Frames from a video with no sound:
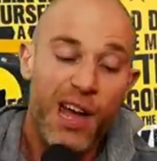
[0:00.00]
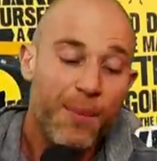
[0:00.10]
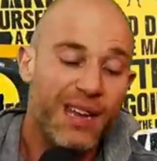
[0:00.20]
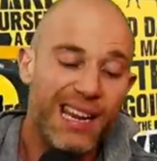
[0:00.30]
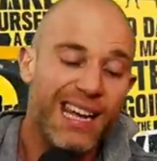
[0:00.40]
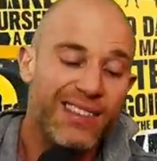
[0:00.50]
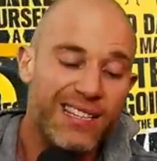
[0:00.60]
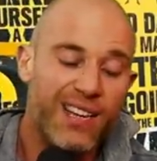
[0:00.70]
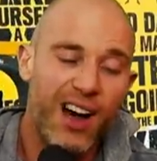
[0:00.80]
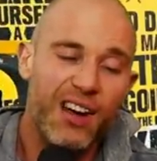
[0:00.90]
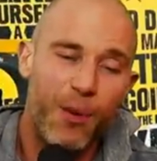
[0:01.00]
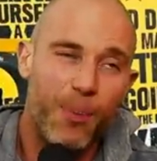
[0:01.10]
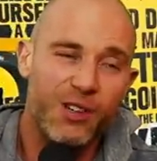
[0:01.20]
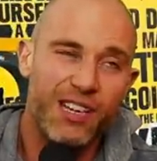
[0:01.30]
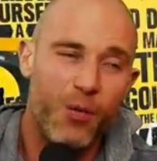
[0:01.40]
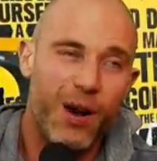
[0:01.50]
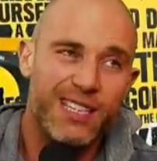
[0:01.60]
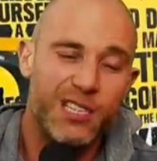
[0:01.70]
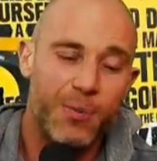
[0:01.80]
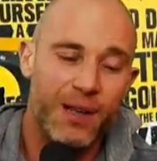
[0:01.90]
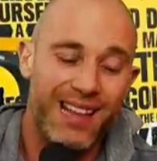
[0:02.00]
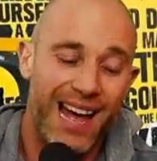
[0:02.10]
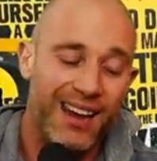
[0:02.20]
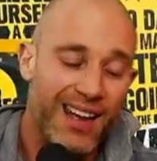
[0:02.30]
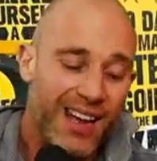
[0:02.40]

But then again, there's kind of a positive way to spin that.